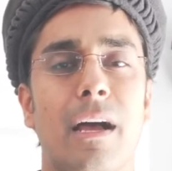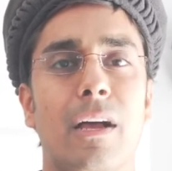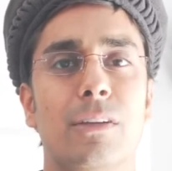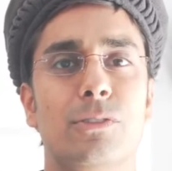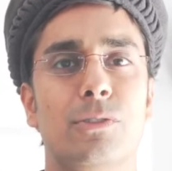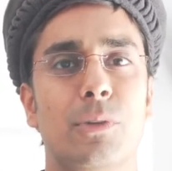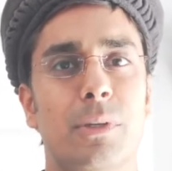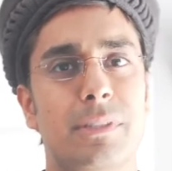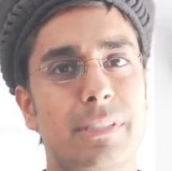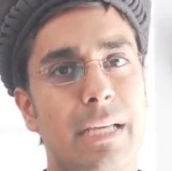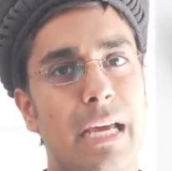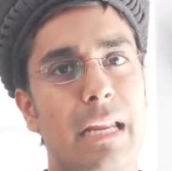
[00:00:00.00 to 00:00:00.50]

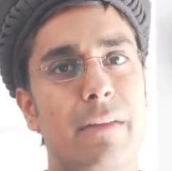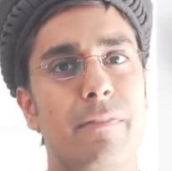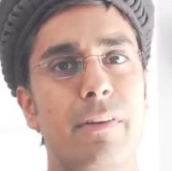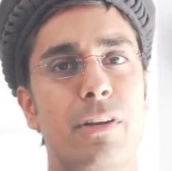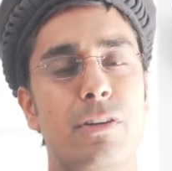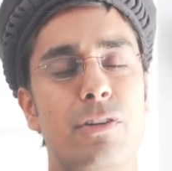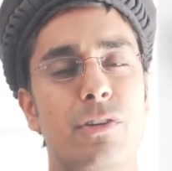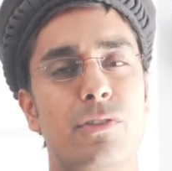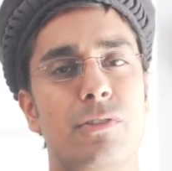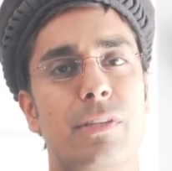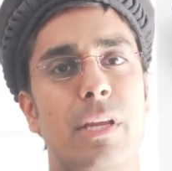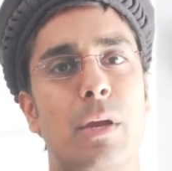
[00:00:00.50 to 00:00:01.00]
So it's kind of
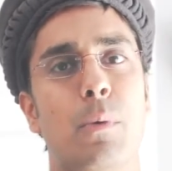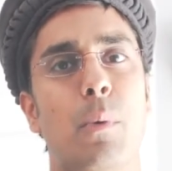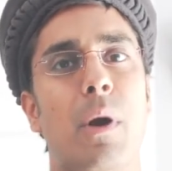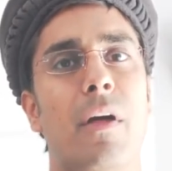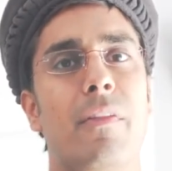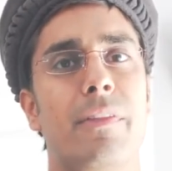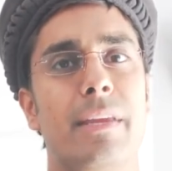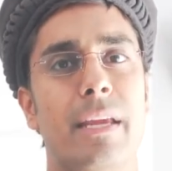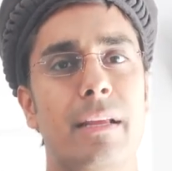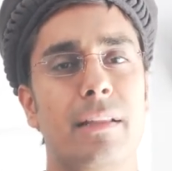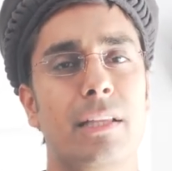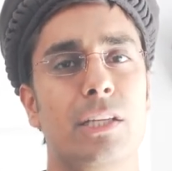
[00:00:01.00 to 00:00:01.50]
interesting.
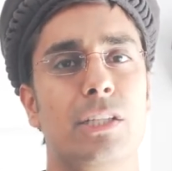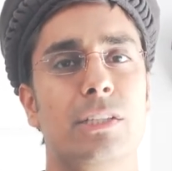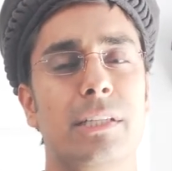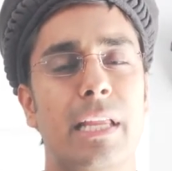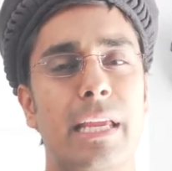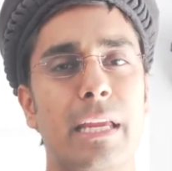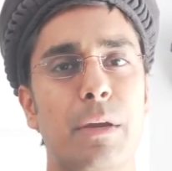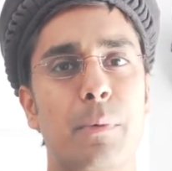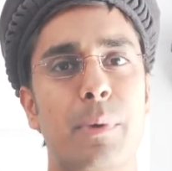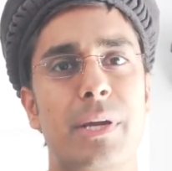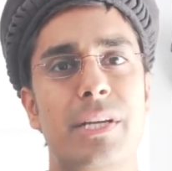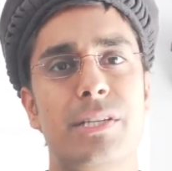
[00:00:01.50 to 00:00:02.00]
While in the English
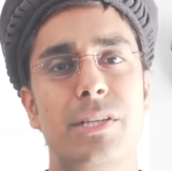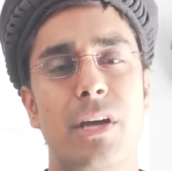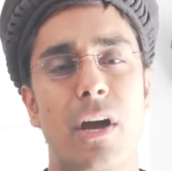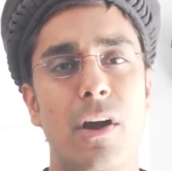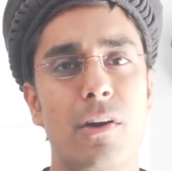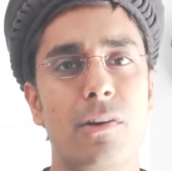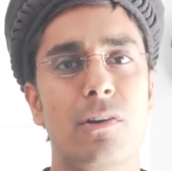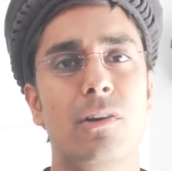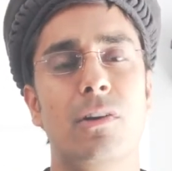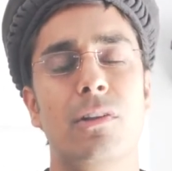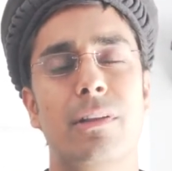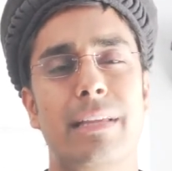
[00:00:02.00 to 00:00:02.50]
language,
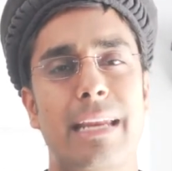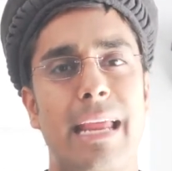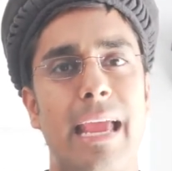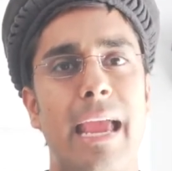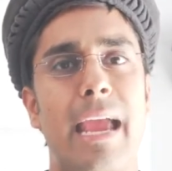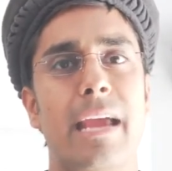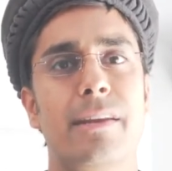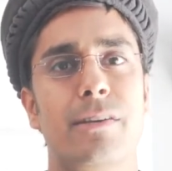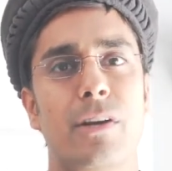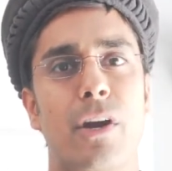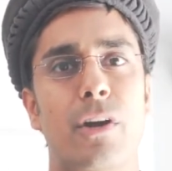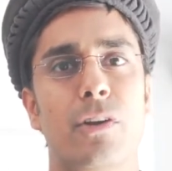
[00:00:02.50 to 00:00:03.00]
uncle and
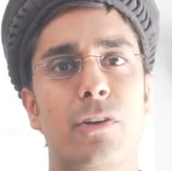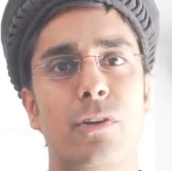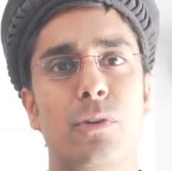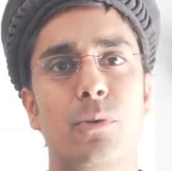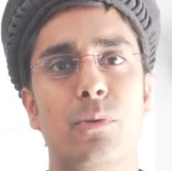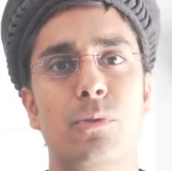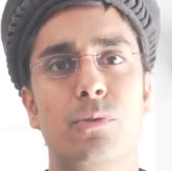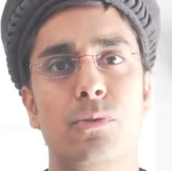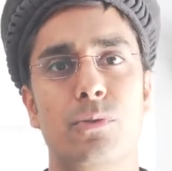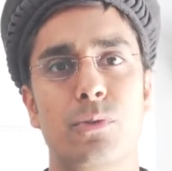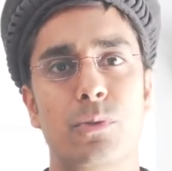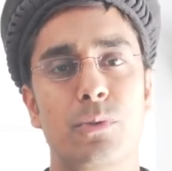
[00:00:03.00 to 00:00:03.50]
aunt are
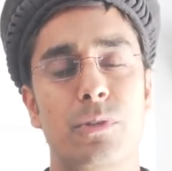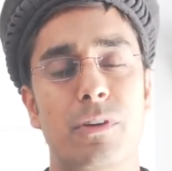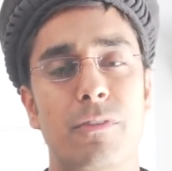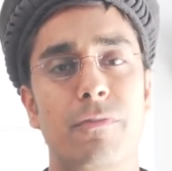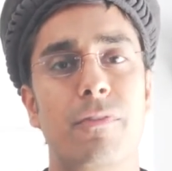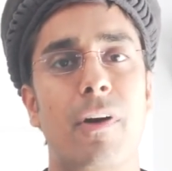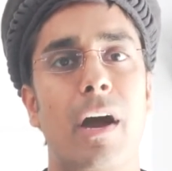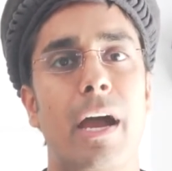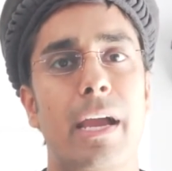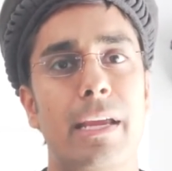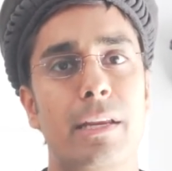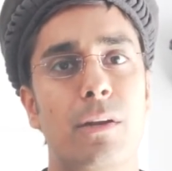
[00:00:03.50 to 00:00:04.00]
used to
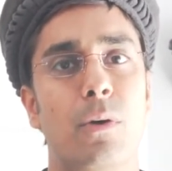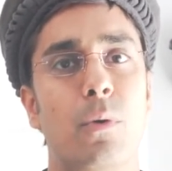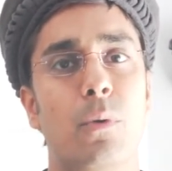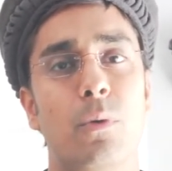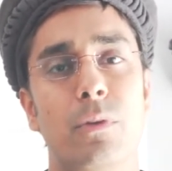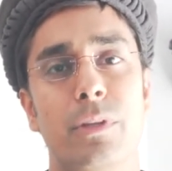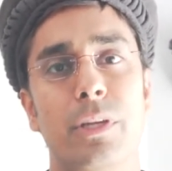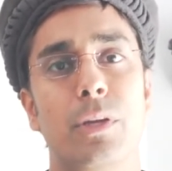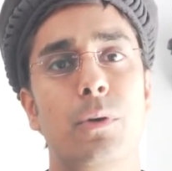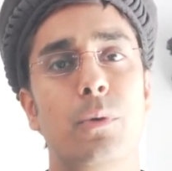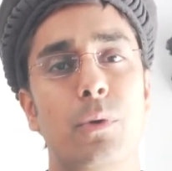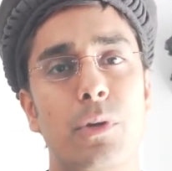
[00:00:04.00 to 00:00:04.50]
define
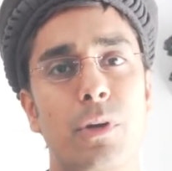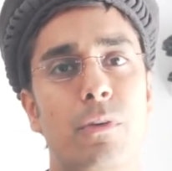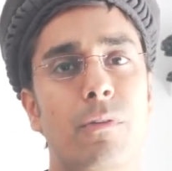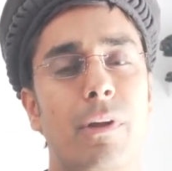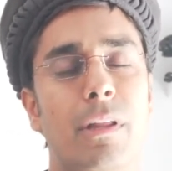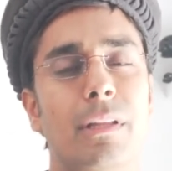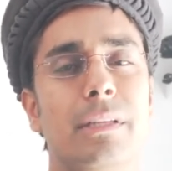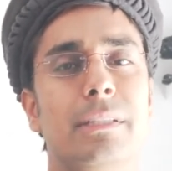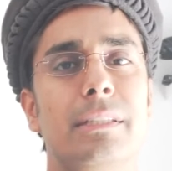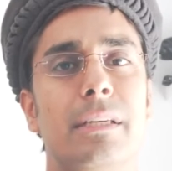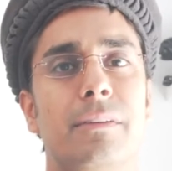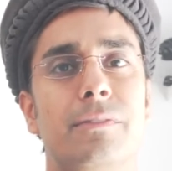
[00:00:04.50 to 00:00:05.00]
only who your
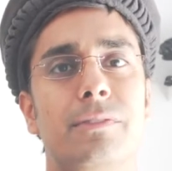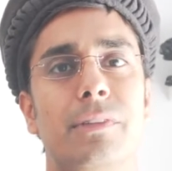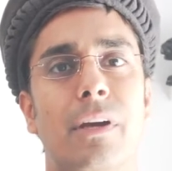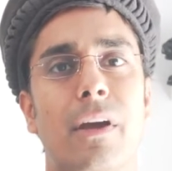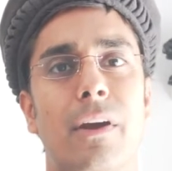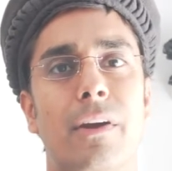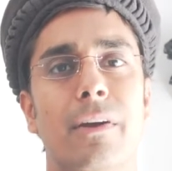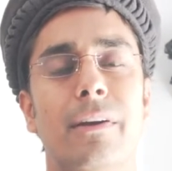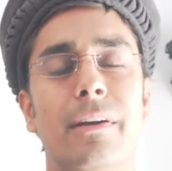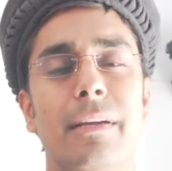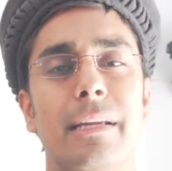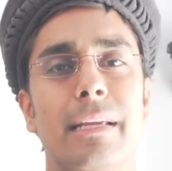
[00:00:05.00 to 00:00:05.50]
relatives
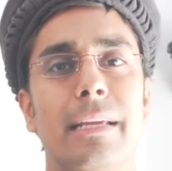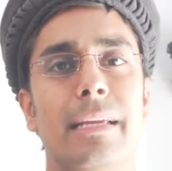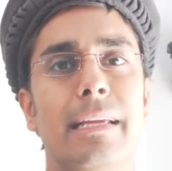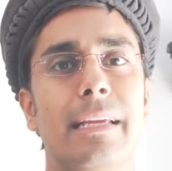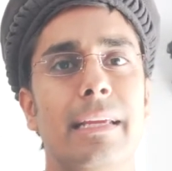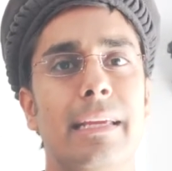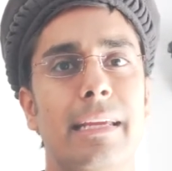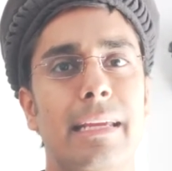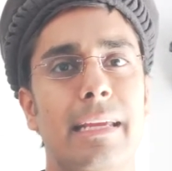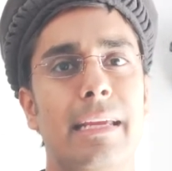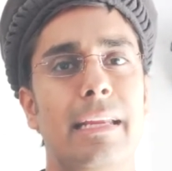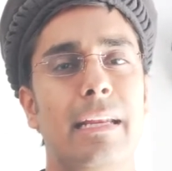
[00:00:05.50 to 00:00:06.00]
are,
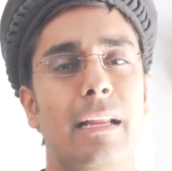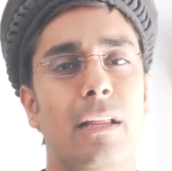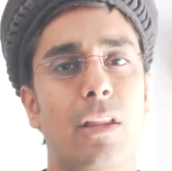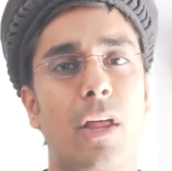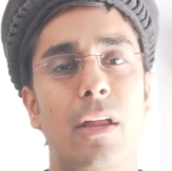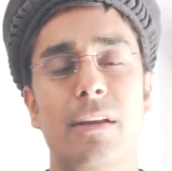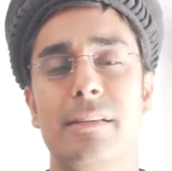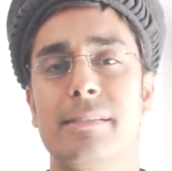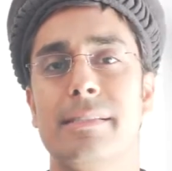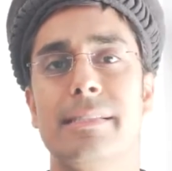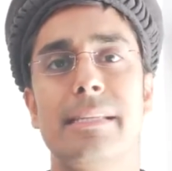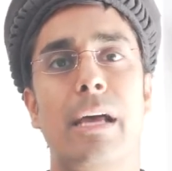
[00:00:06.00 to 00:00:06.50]
in a
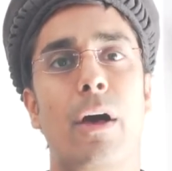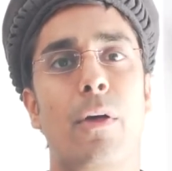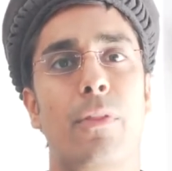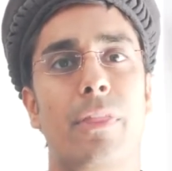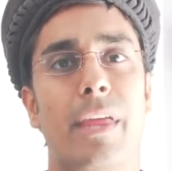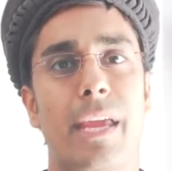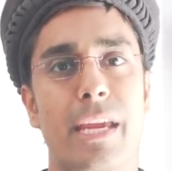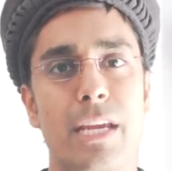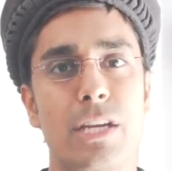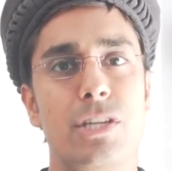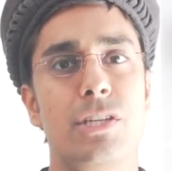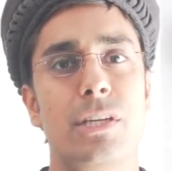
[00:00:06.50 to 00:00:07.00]
lot of
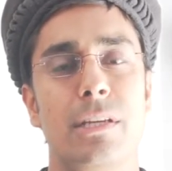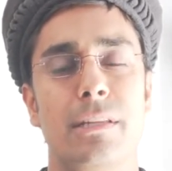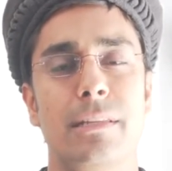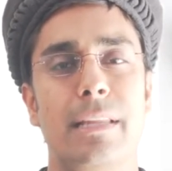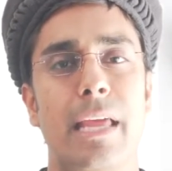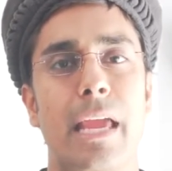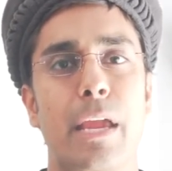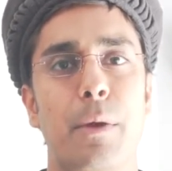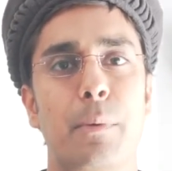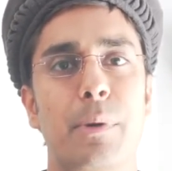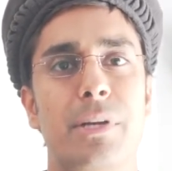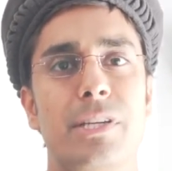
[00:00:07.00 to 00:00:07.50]
South Asian
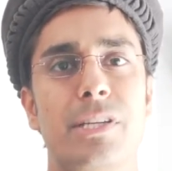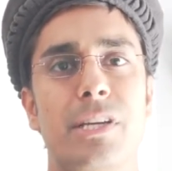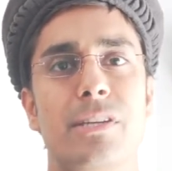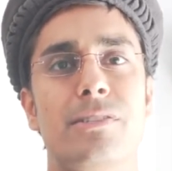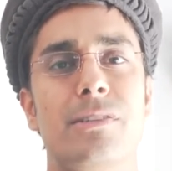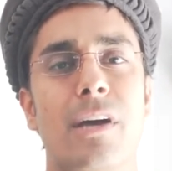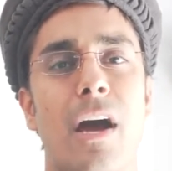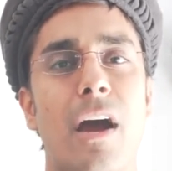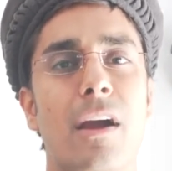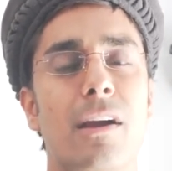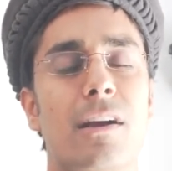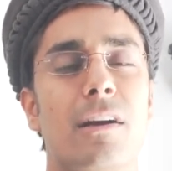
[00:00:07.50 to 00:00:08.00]

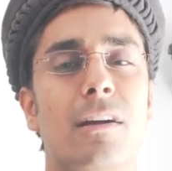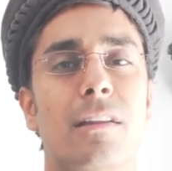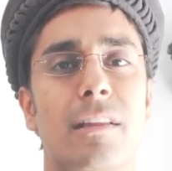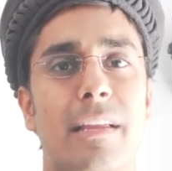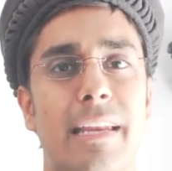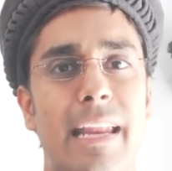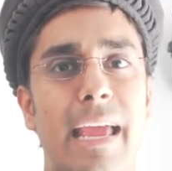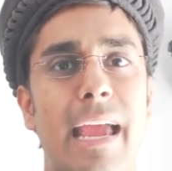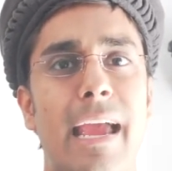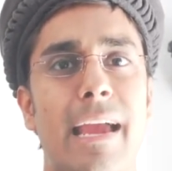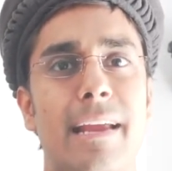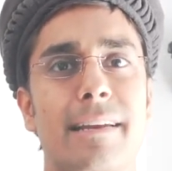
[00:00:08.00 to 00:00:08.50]
languages, uncle
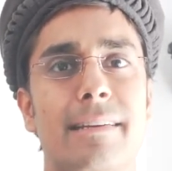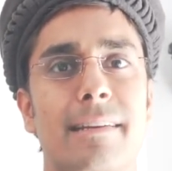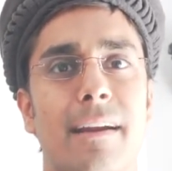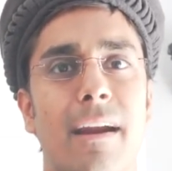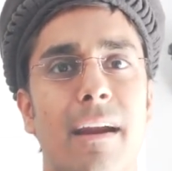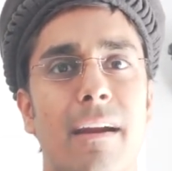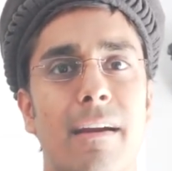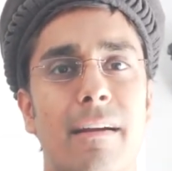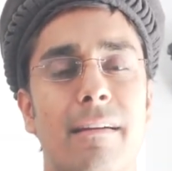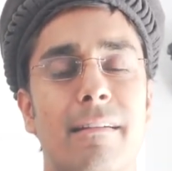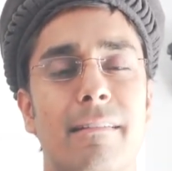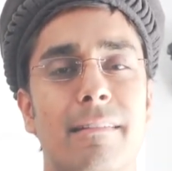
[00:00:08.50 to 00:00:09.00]
and aunt
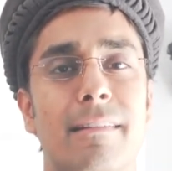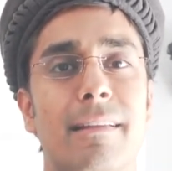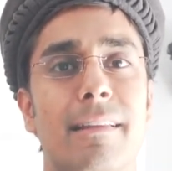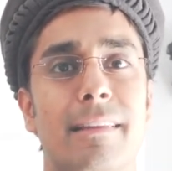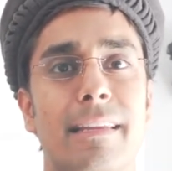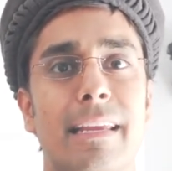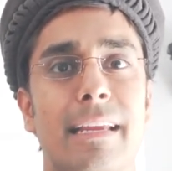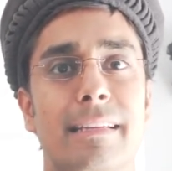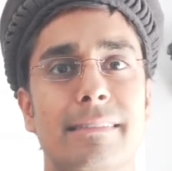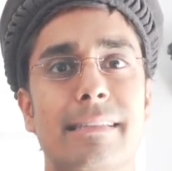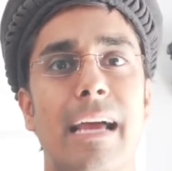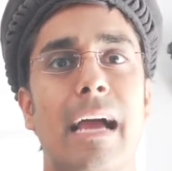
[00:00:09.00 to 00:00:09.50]
are
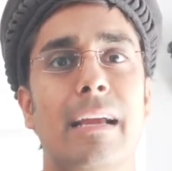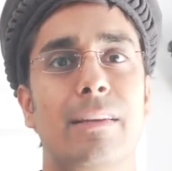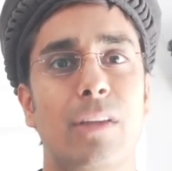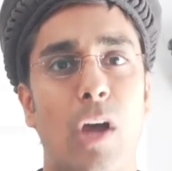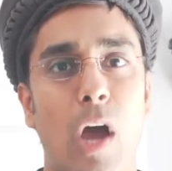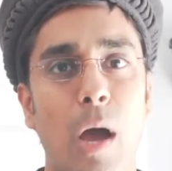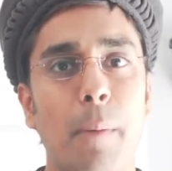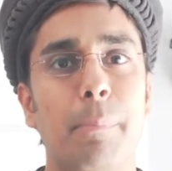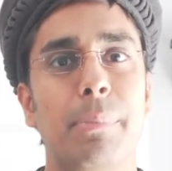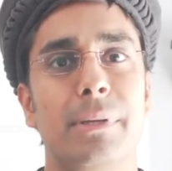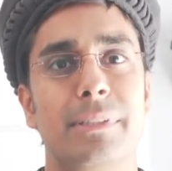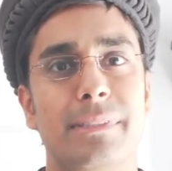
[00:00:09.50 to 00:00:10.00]
the exact
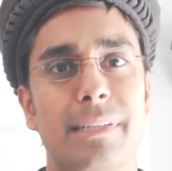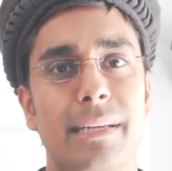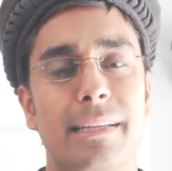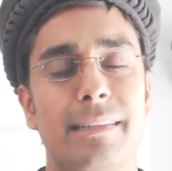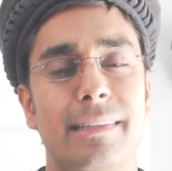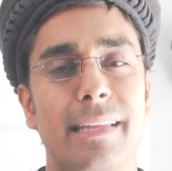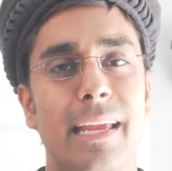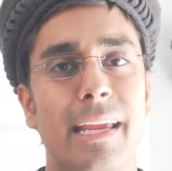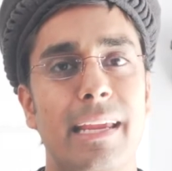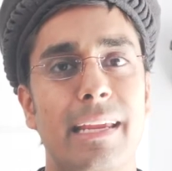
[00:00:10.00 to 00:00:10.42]
opposite.